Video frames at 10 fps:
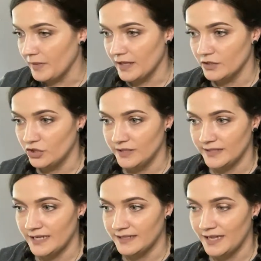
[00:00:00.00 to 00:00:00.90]
Because she's
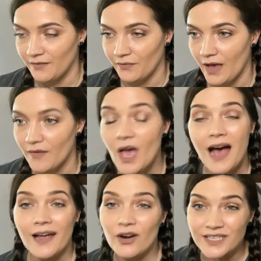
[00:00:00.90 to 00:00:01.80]
asking if we have.
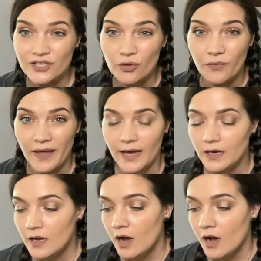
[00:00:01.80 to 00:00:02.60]
I already sold that.